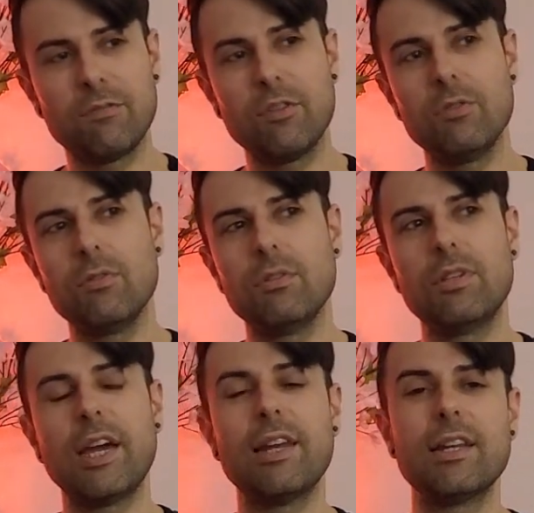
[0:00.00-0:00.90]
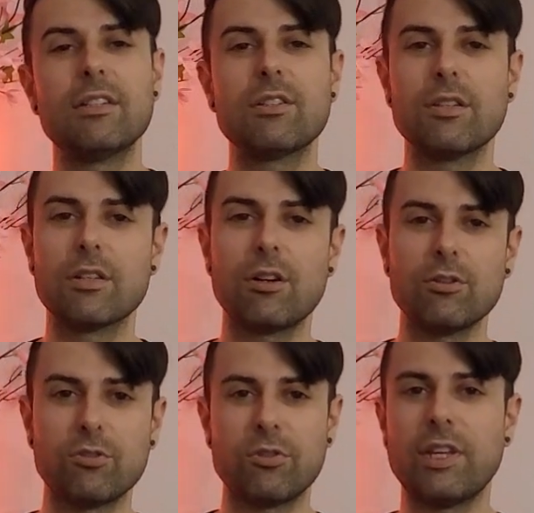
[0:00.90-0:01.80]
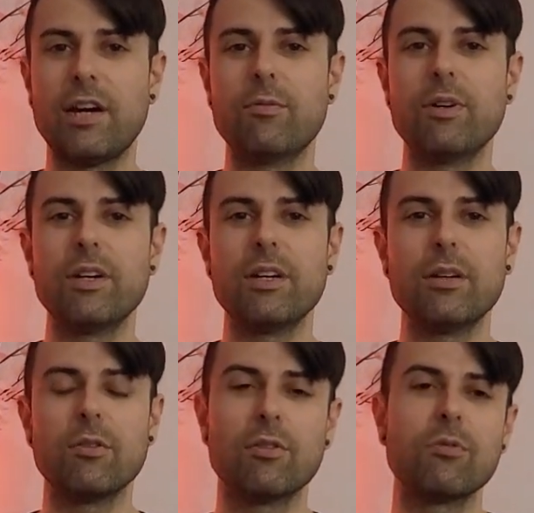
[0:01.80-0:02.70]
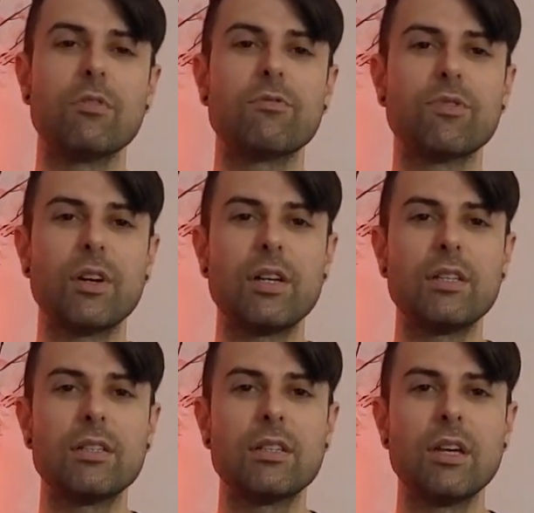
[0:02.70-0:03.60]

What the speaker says: You get into the culture that way, or through a friend,